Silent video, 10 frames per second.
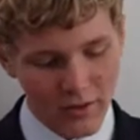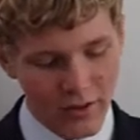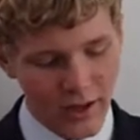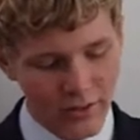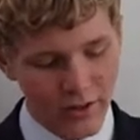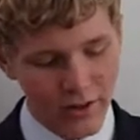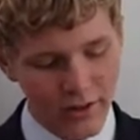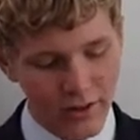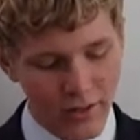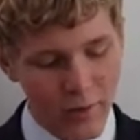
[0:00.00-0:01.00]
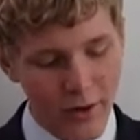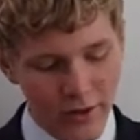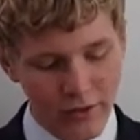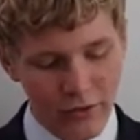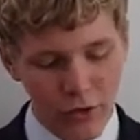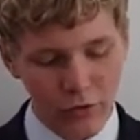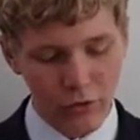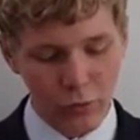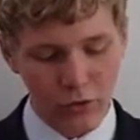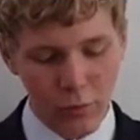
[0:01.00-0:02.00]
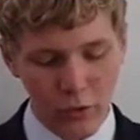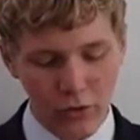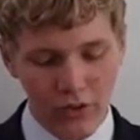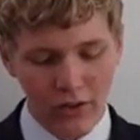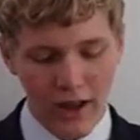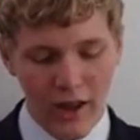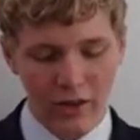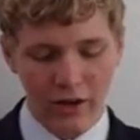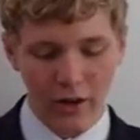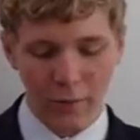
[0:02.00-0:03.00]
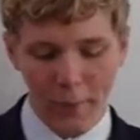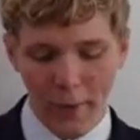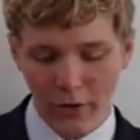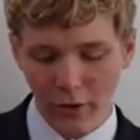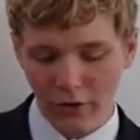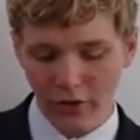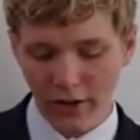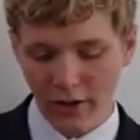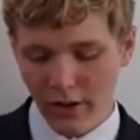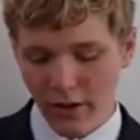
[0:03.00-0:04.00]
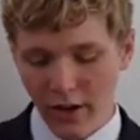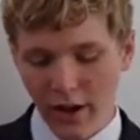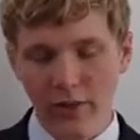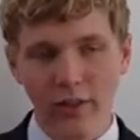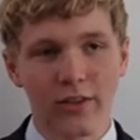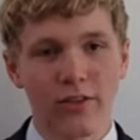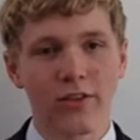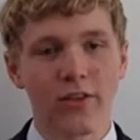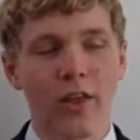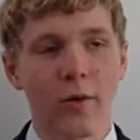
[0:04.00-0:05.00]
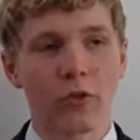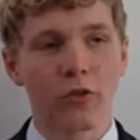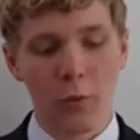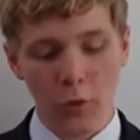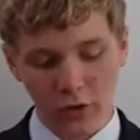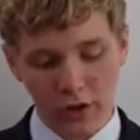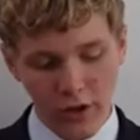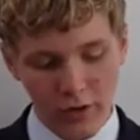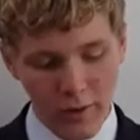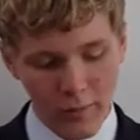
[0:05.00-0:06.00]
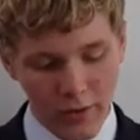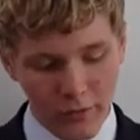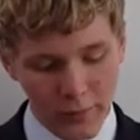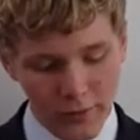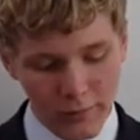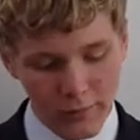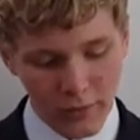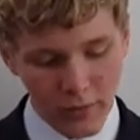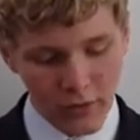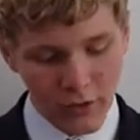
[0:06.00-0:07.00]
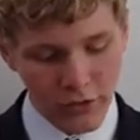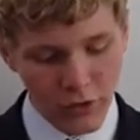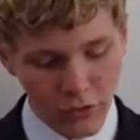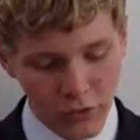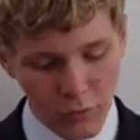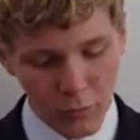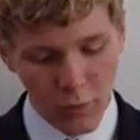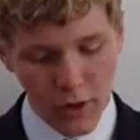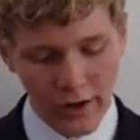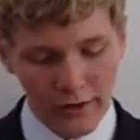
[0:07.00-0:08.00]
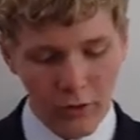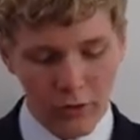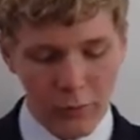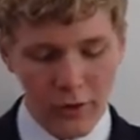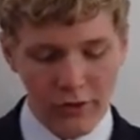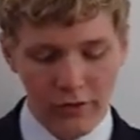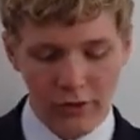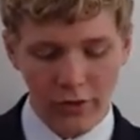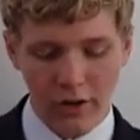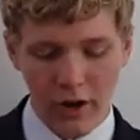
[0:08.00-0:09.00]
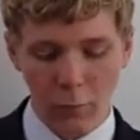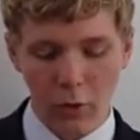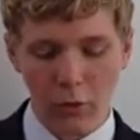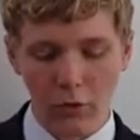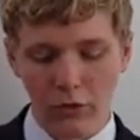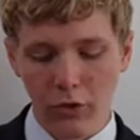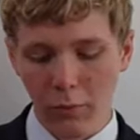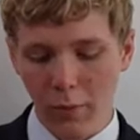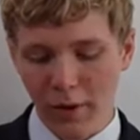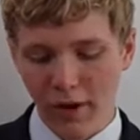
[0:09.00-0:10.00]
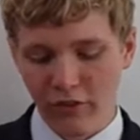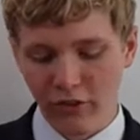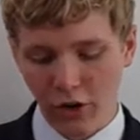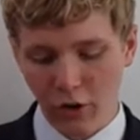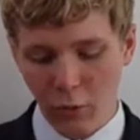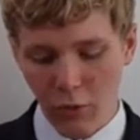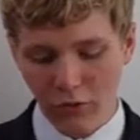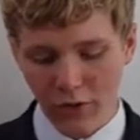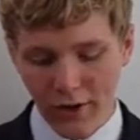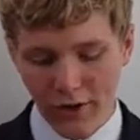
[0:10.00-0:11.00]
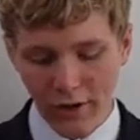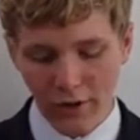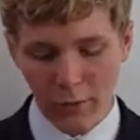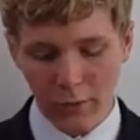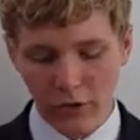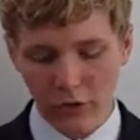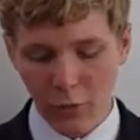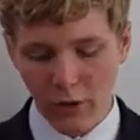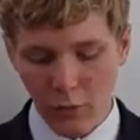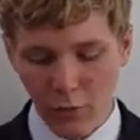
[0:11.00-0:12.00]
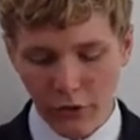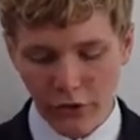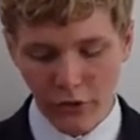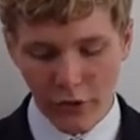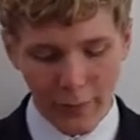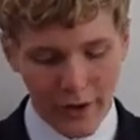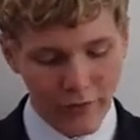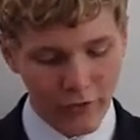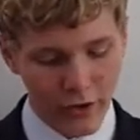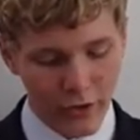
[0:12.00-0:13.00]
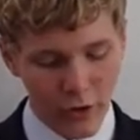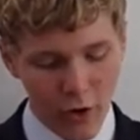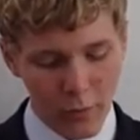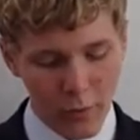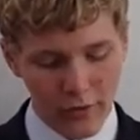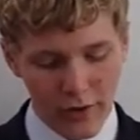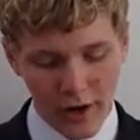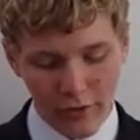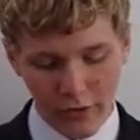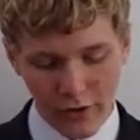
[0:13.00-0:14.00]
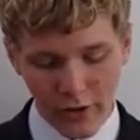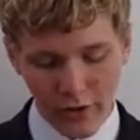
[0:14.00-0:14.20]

The American soldiers were supported in the Catholic urban minority, and they were supporting a corrupt government. Soldiers had no experience in and were not prepared for jungle warfare. They were used to winning wars in Europe and Africa on open ground.